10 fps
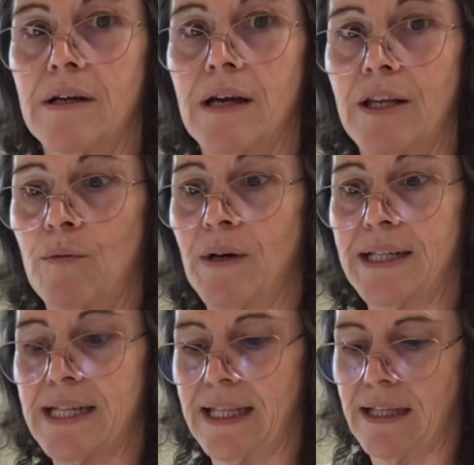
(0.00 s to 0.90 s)
and you want to
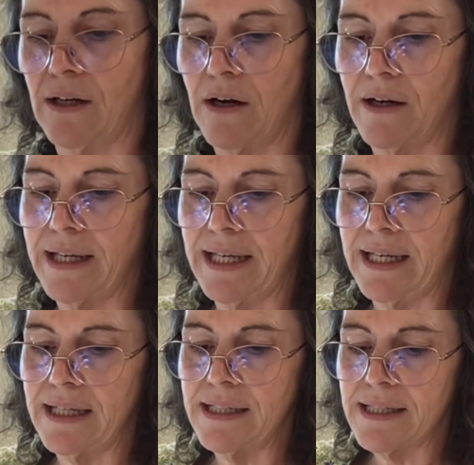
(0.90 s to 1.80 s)
take the long
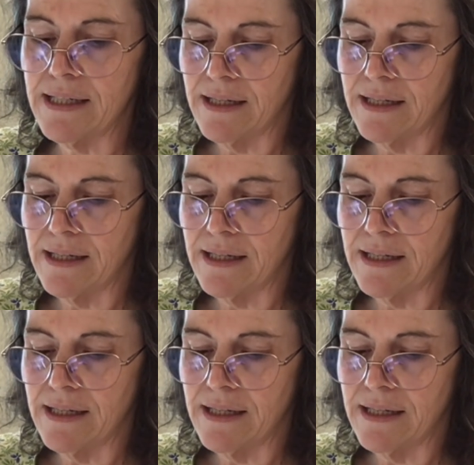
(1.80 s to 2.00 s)
end,